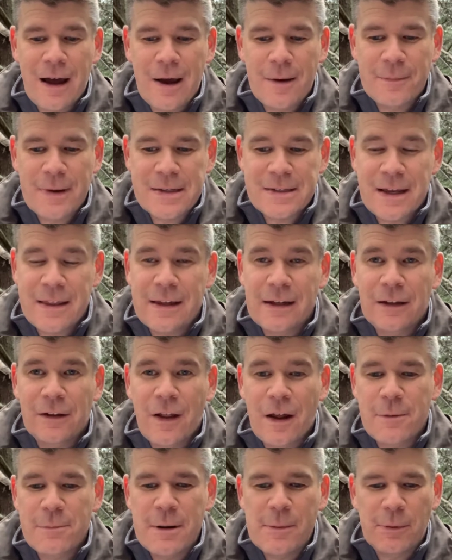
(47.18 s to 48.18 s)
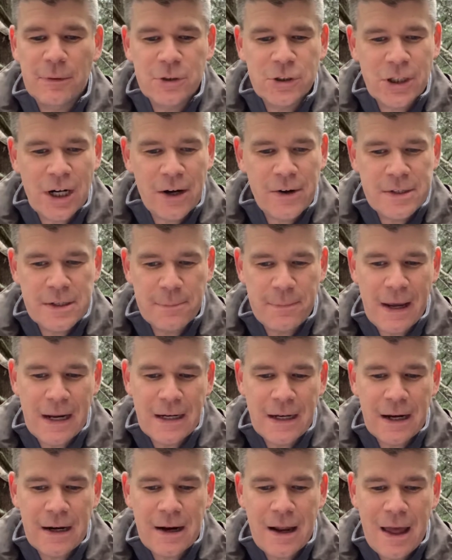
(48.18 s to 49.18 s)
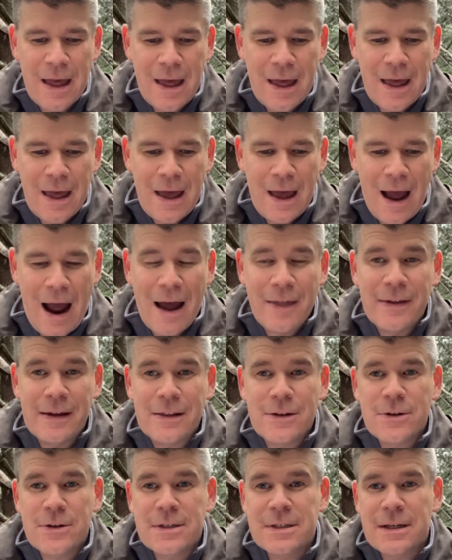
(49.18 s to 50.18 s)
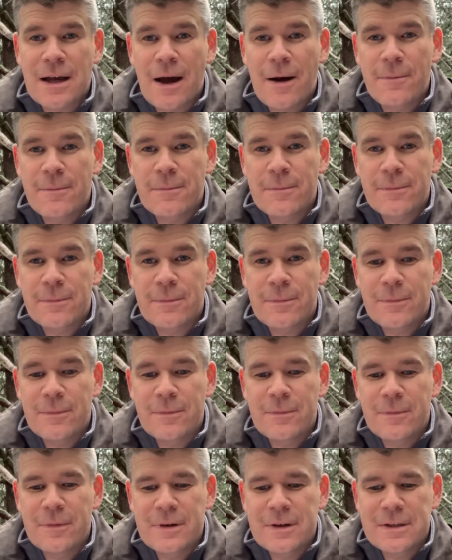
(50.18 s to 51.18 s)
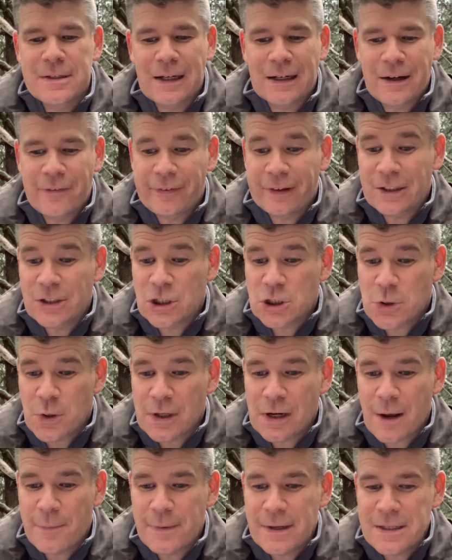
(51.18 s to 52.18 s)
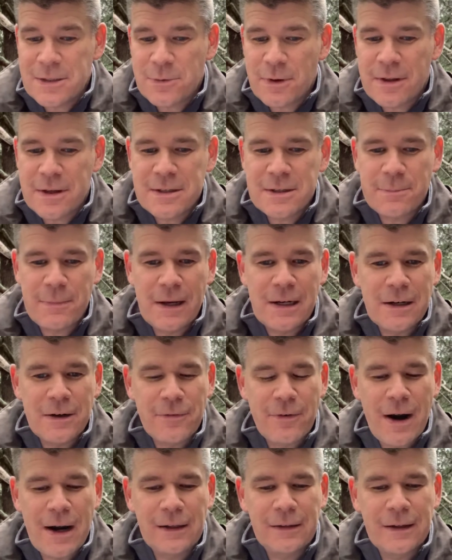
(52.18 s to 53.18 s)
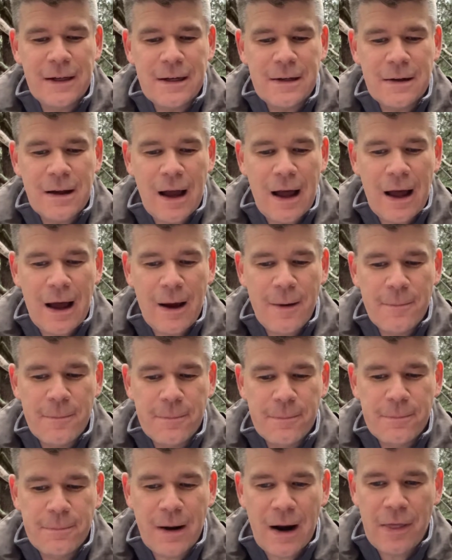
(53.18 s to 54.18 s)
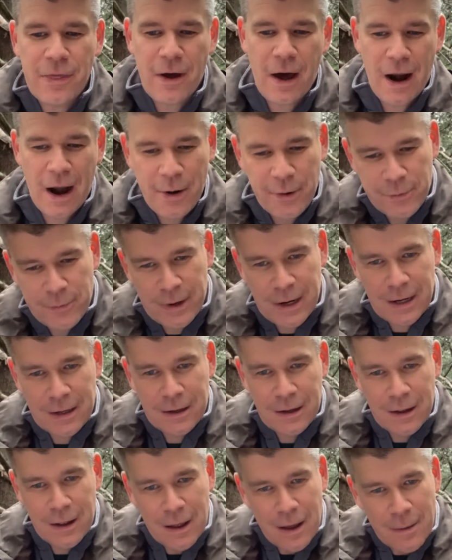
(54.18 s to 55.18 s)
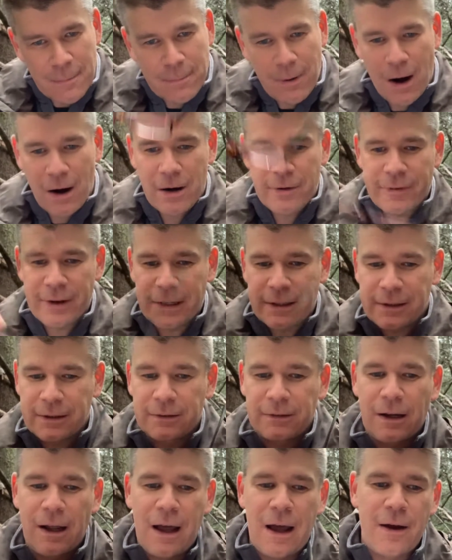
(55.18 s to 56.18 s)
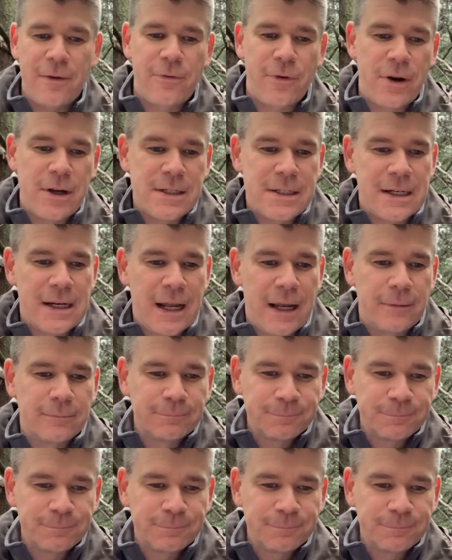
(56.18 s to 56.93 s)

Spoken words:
as I think a lot of people share his opinion. I think there's some significant shortcomings with his opinion, frankly, but I thought I would read part of it for you today.